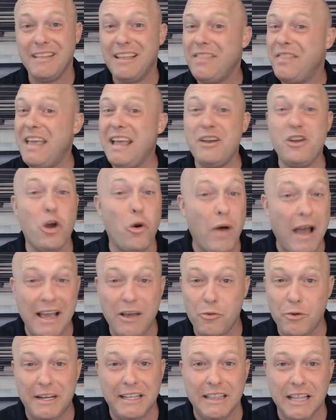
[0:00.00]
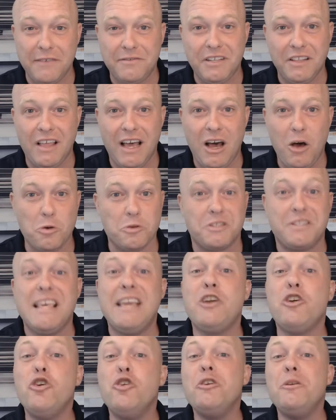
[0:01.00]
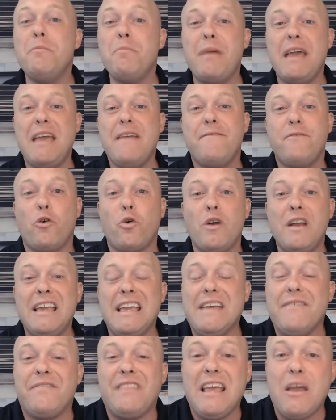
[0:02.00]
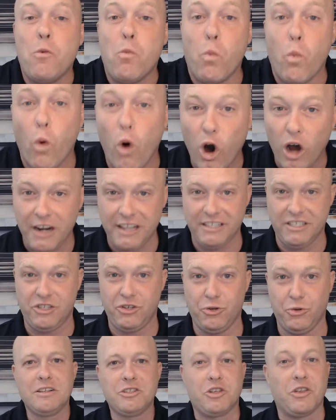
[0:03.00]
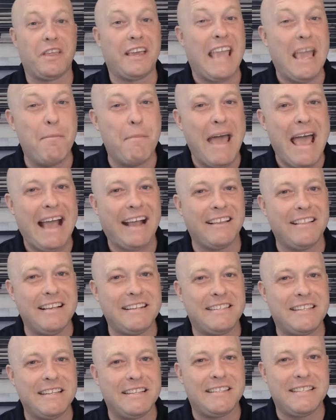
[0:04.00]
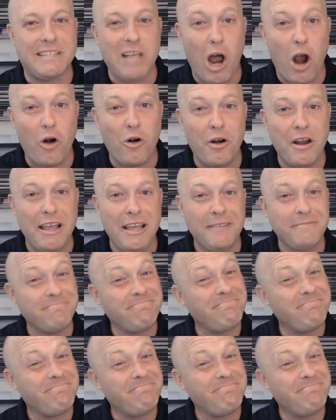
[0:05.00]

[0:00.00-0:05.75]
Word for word: They had no equity left in the house. They couldn't pay for it if they wanted to. So they came back and they said, sorry,